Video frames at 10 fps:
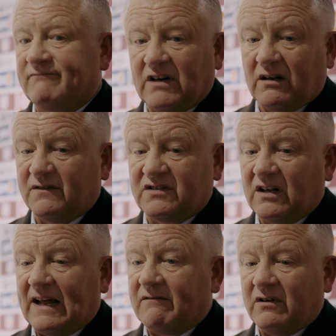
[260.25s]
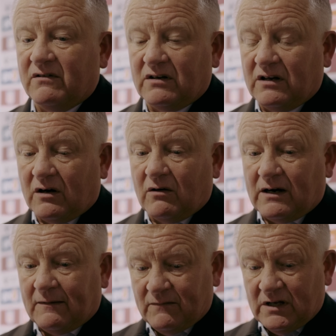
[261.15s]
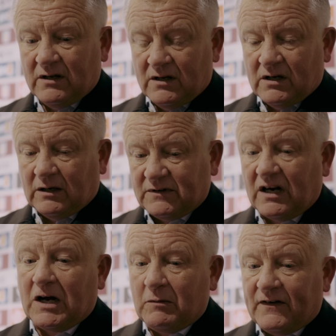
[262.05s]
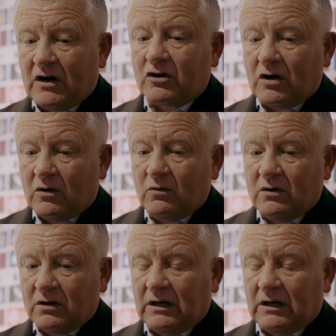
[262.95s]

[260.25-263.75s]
And I still haven't. You know, I'm delighted with our goal.